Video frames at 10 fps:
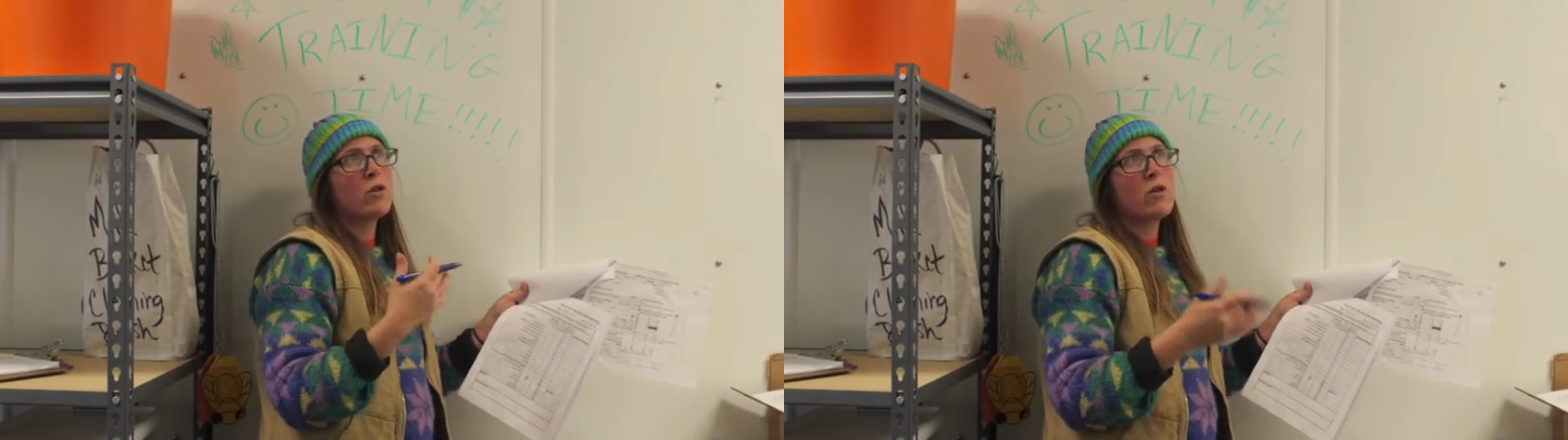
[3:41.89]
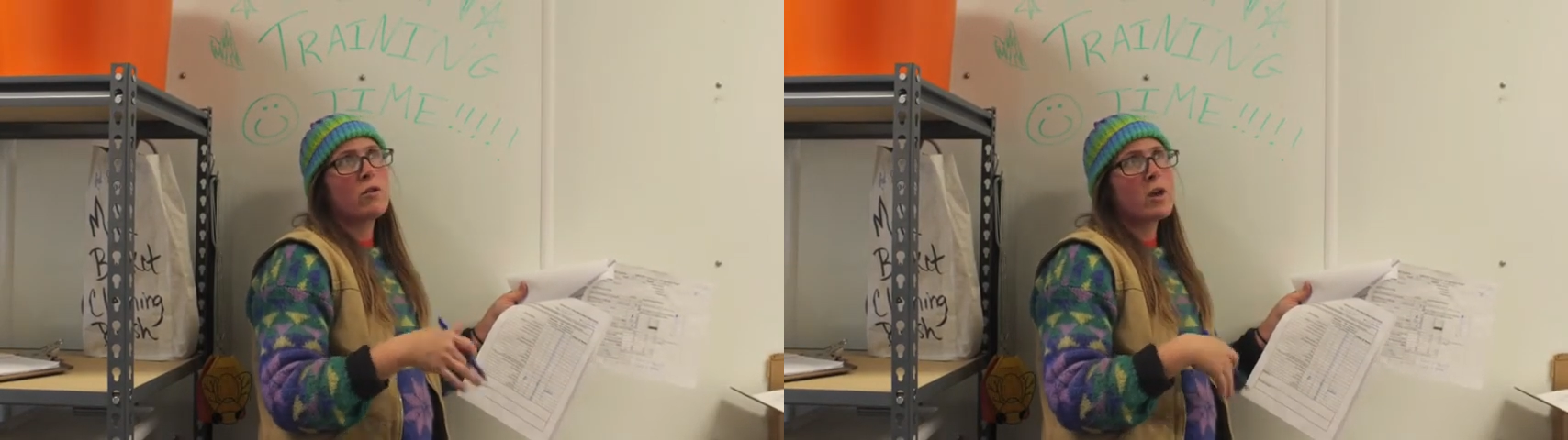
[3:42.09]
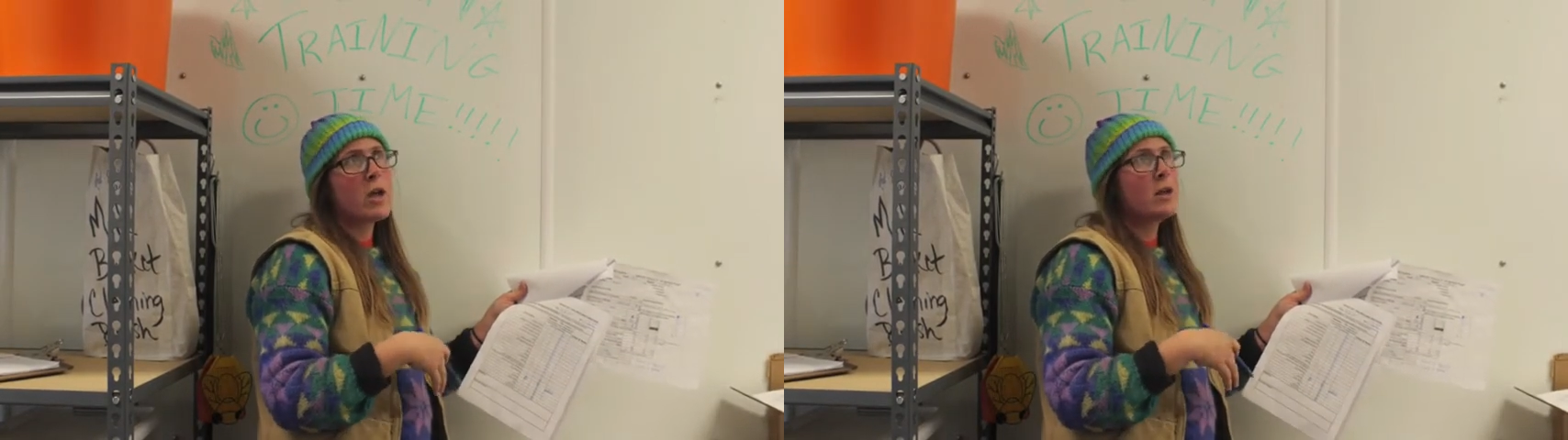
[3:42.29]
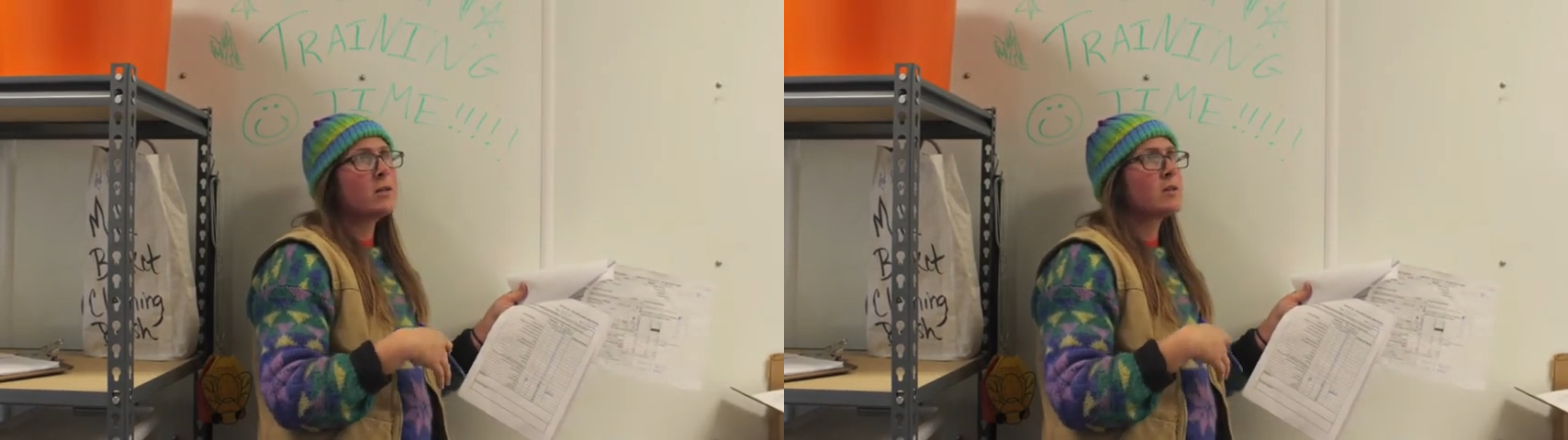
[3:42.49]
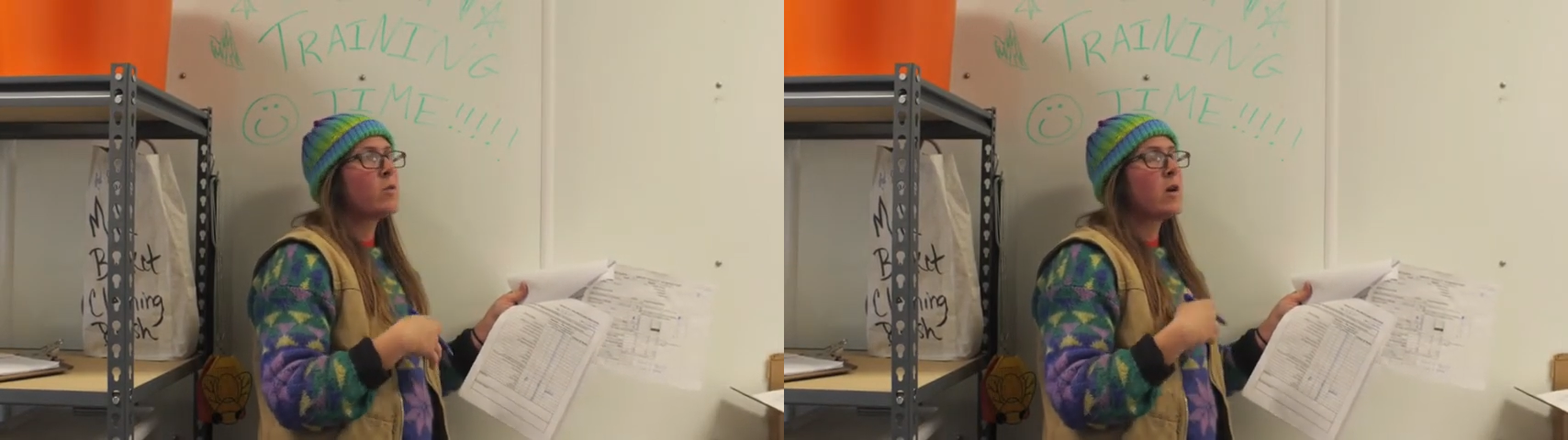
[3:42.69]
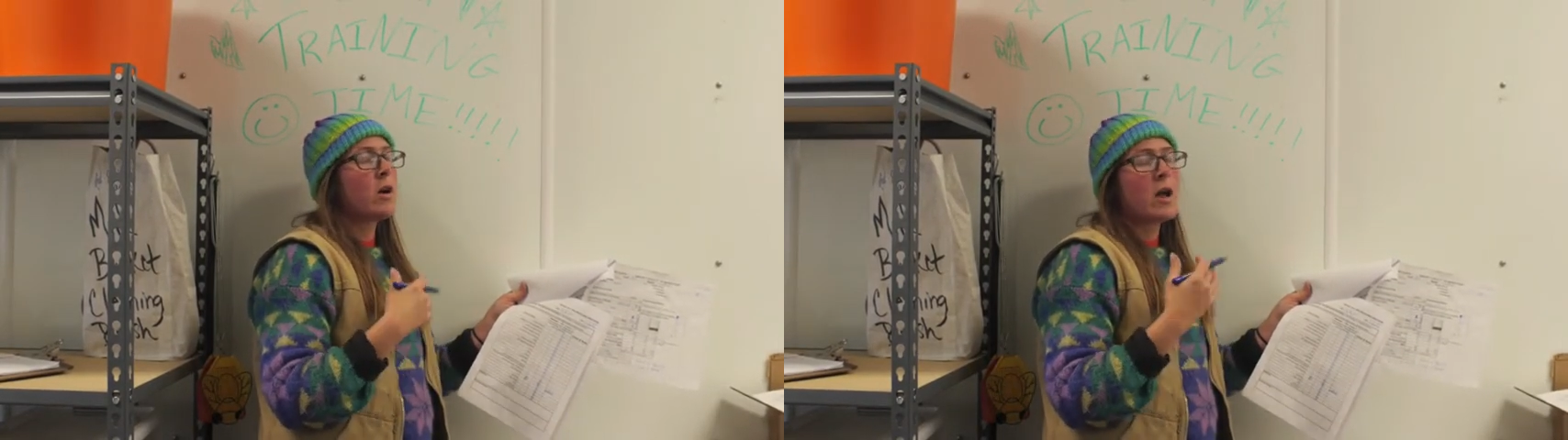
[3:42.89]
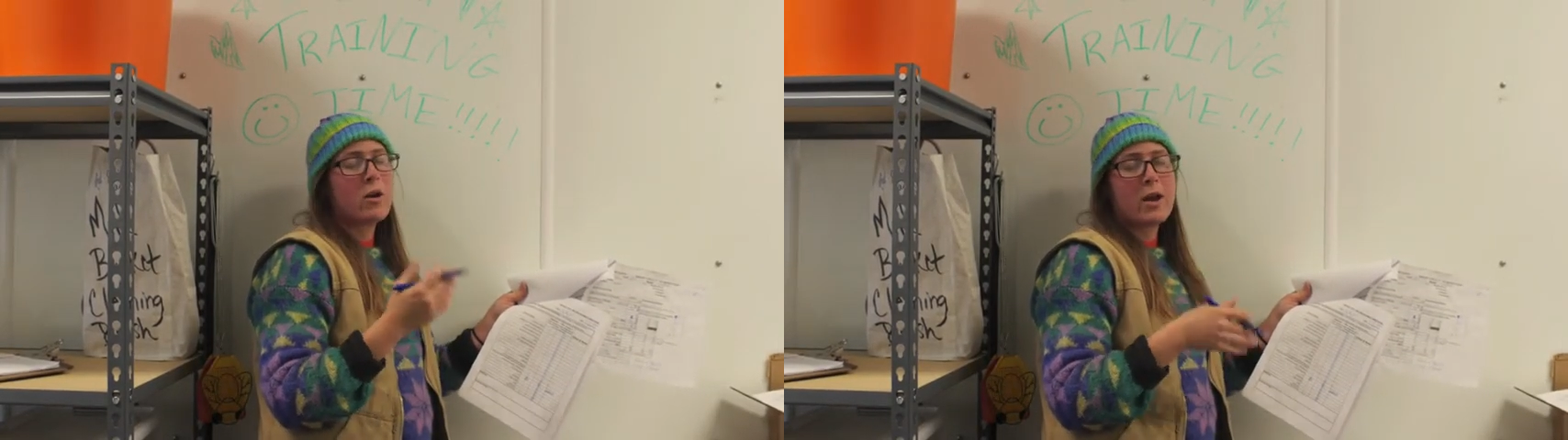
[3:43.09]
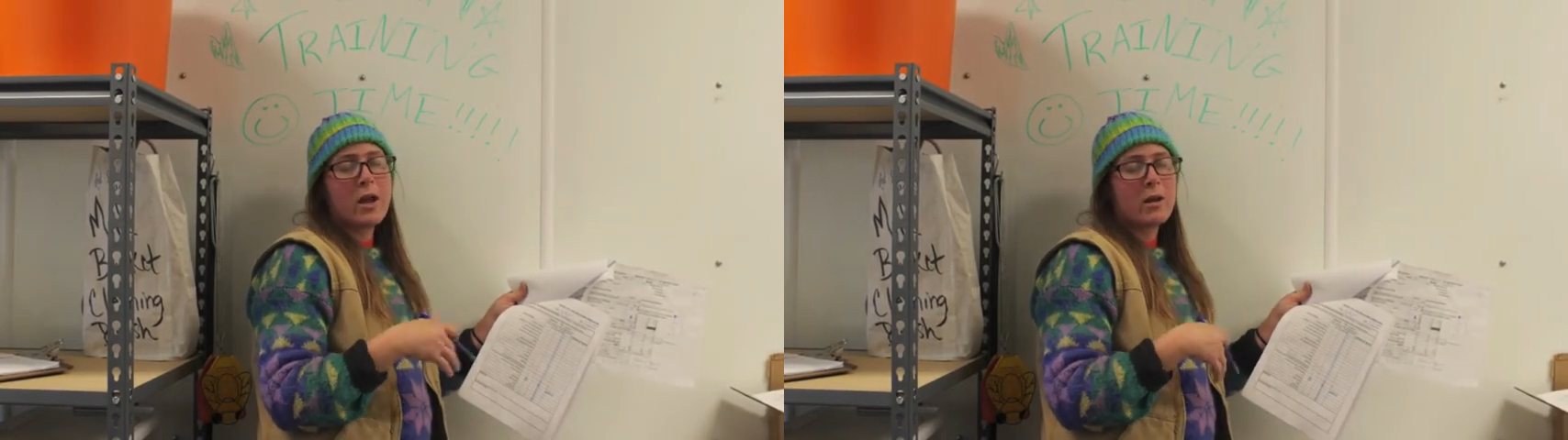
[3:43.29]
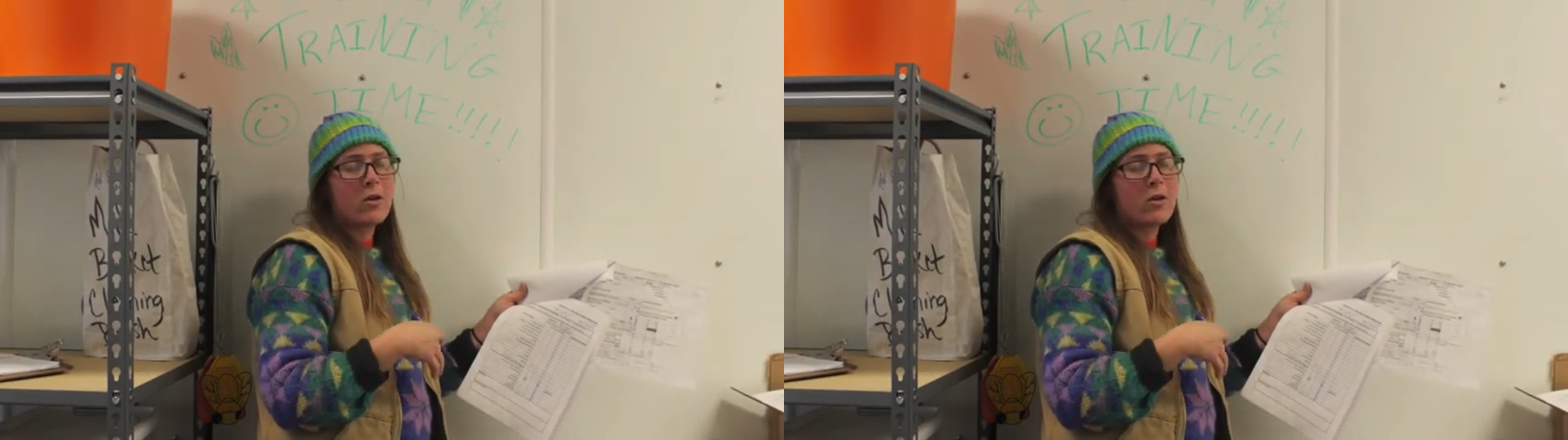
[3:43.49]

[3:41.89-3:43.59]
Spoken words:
and over again doesn't wear a hairnet